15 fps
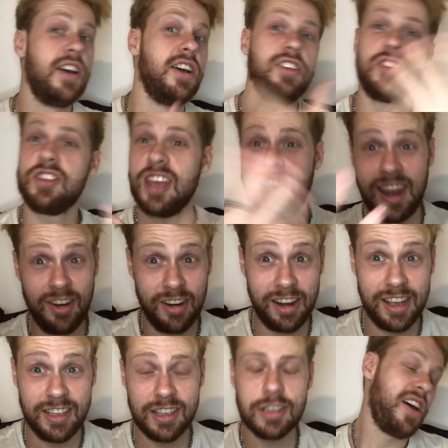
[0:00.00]
So here it
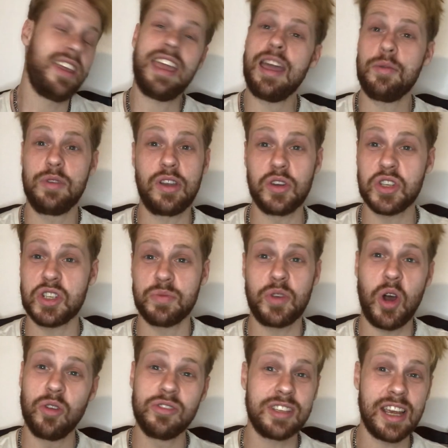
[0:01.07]
is. Yeah, we've got some
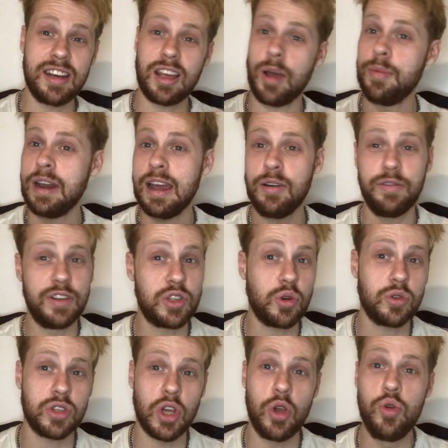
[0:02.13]
content coming out for
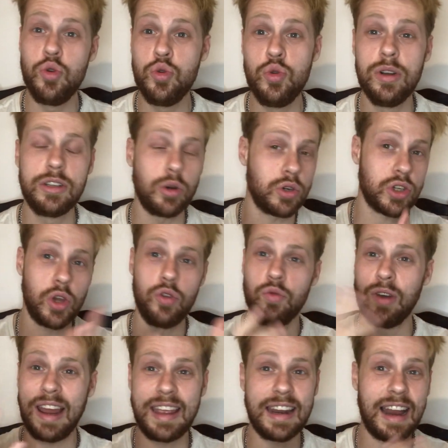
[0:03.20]
Doctor Who
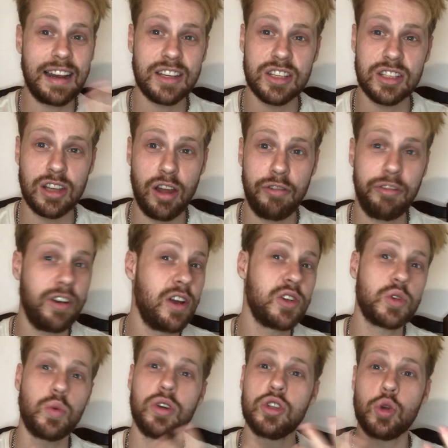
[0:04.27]
related stuff, and I
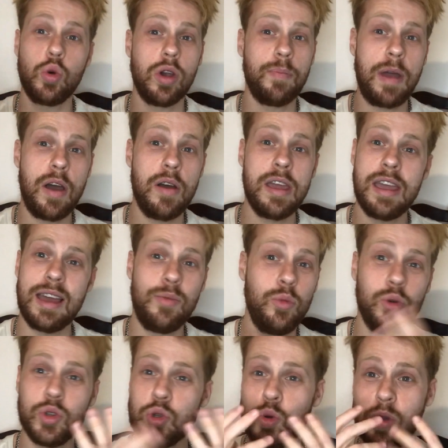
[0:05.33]
just want to talk about it and
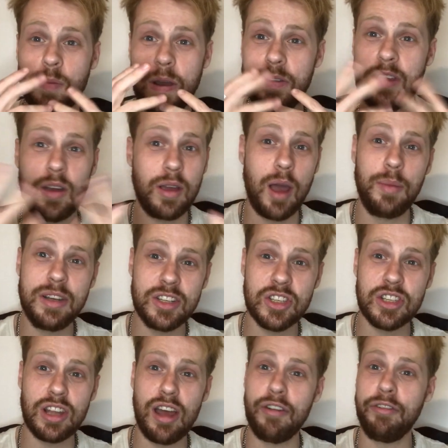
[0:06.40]
want to talk about the upcoming
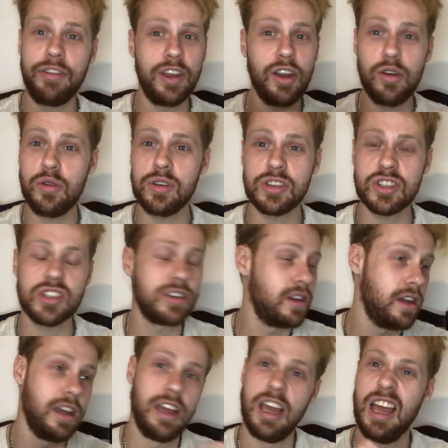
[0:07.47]
stuff, you know? I just
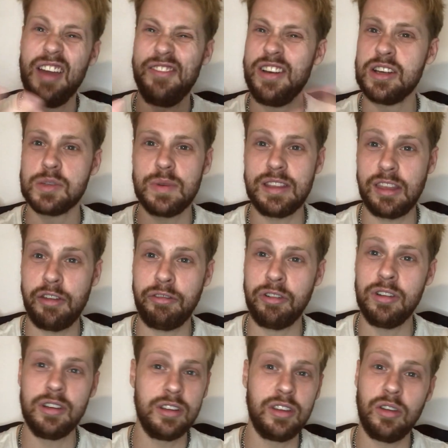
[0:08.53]
feels a bit
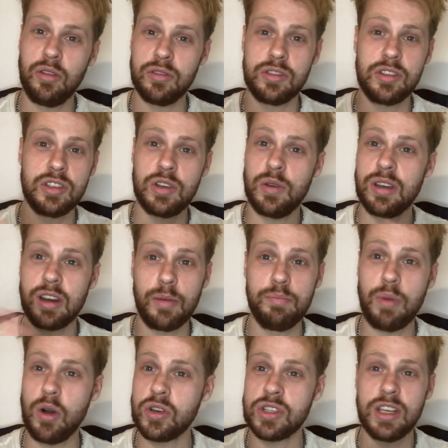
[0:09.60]
different, not just doing an
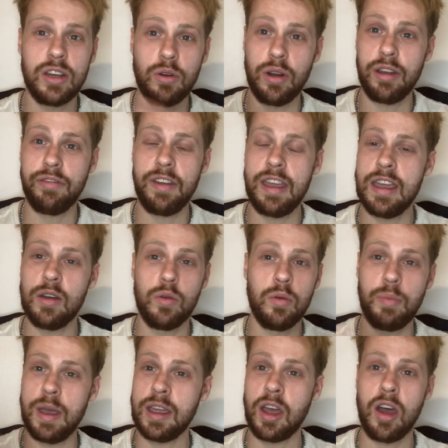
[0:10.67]
unboxing or anything, or
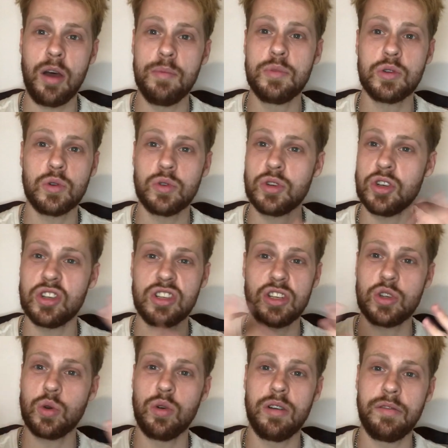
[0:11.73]
pickups, or just a
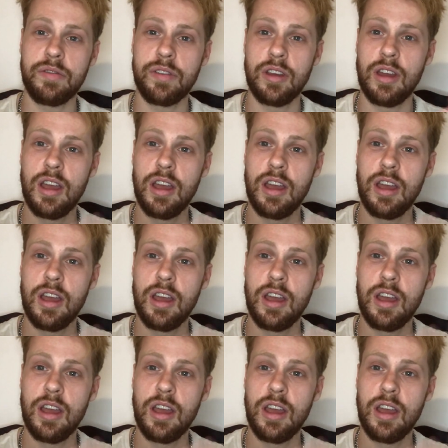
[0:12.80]
sort of